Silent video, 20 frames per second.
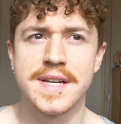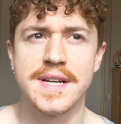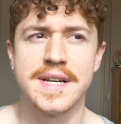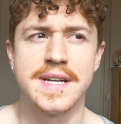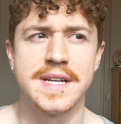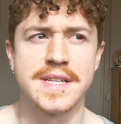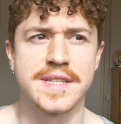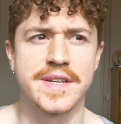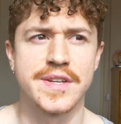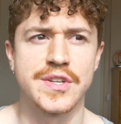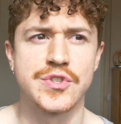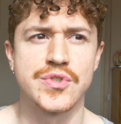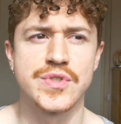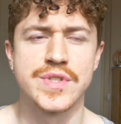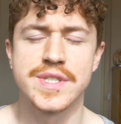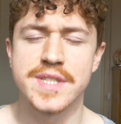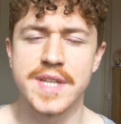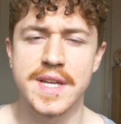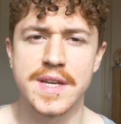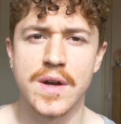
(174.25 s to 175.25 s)
and uh, that I should
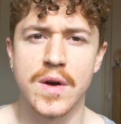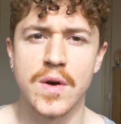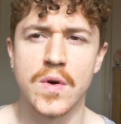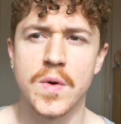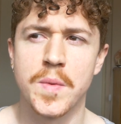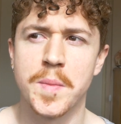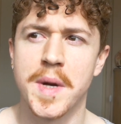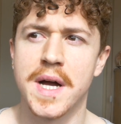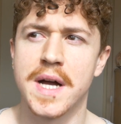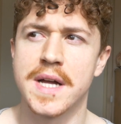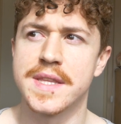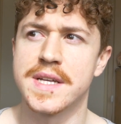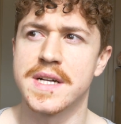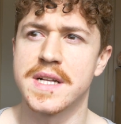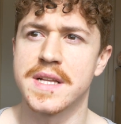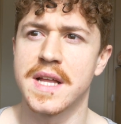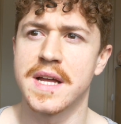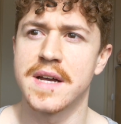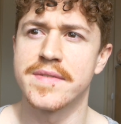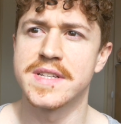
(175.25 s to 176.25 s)
stay home and
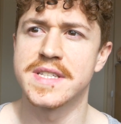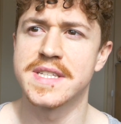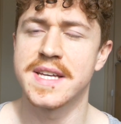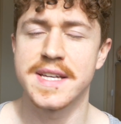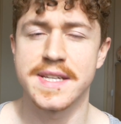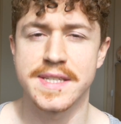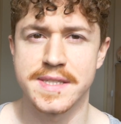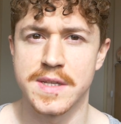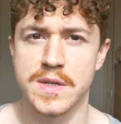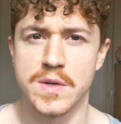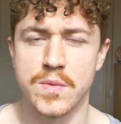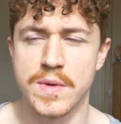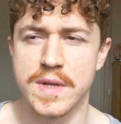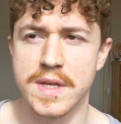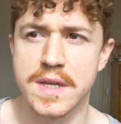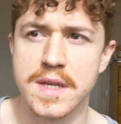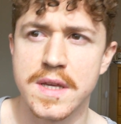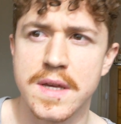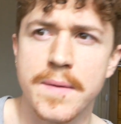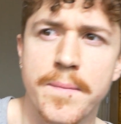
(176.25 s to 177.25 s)
I'll have a test in a
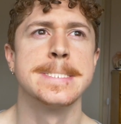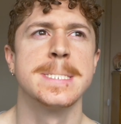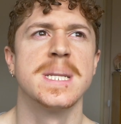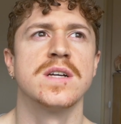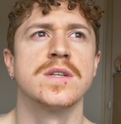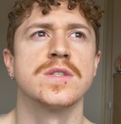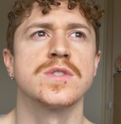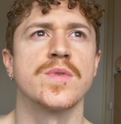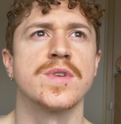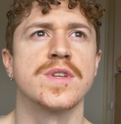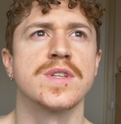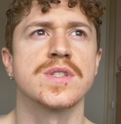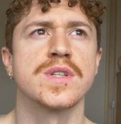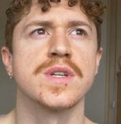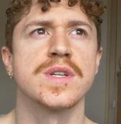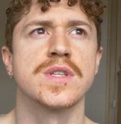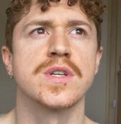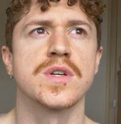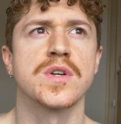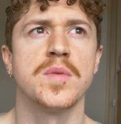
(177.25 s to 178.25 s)
week. So I
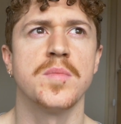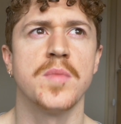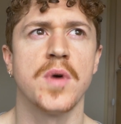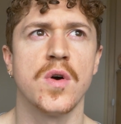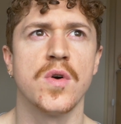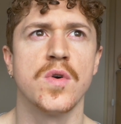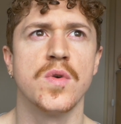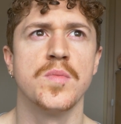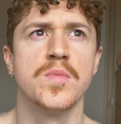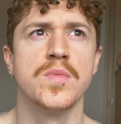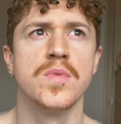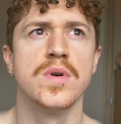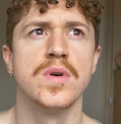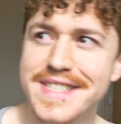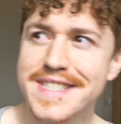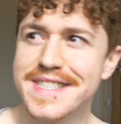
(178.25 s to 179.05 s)
decided to come home.